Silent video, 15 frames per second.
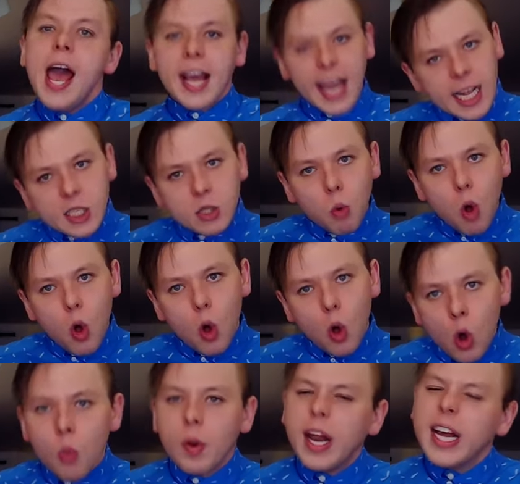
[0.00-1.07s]
and guess
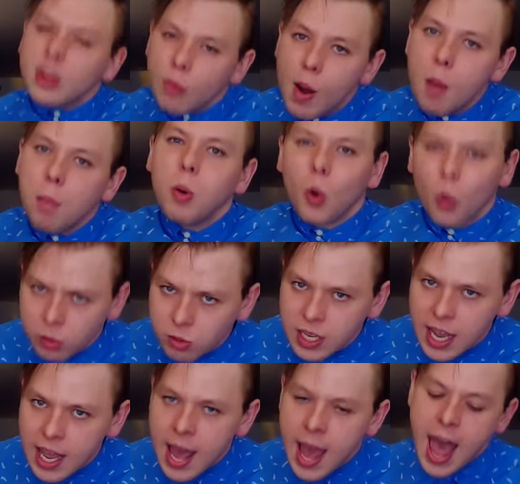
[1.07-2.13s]
what, when I throw a pork
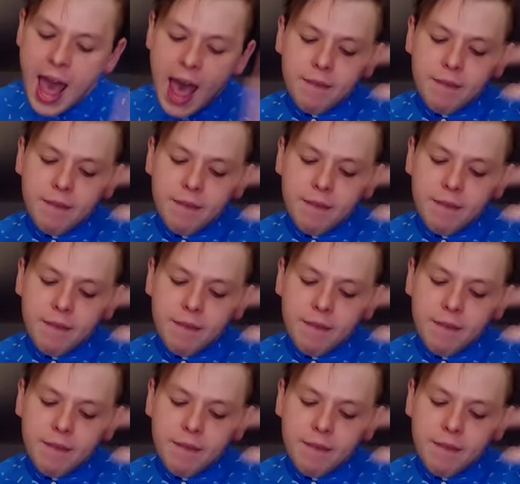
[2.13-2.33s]
tea,